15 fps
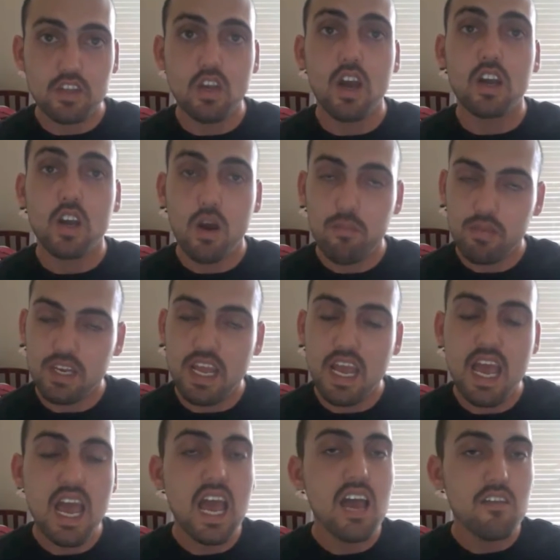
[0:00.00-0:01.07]
a company
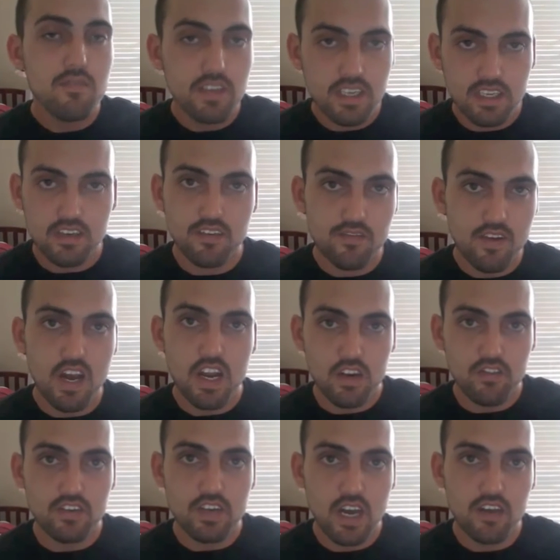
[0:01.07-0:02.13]
having an
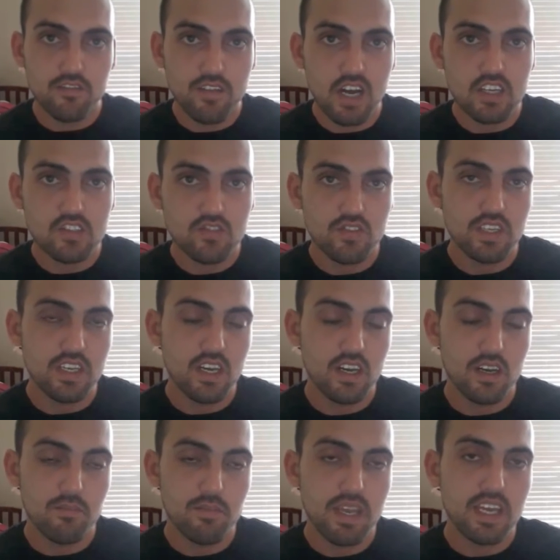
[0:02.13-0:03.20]
advisory
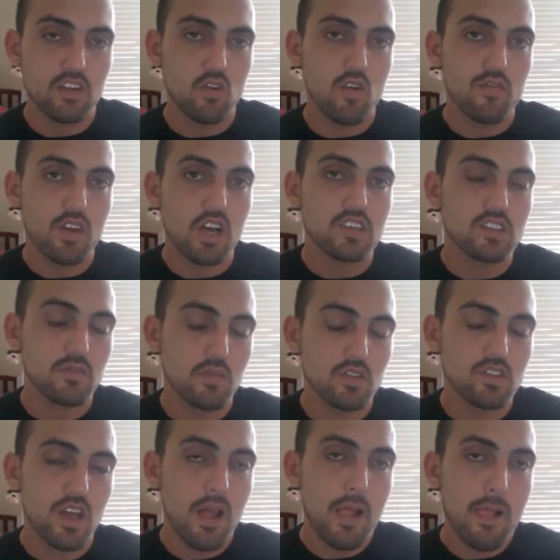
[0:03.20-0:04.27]
panel of customers.